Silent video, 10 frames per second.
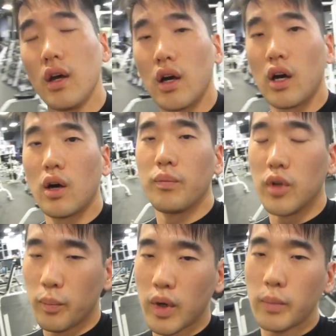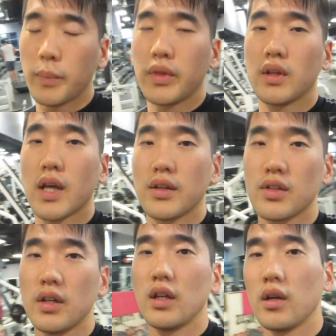you know, bump up the
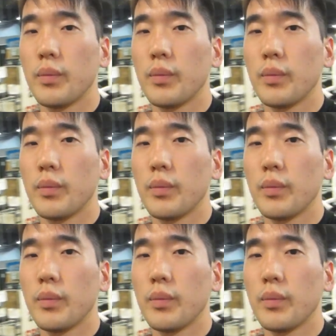intensity.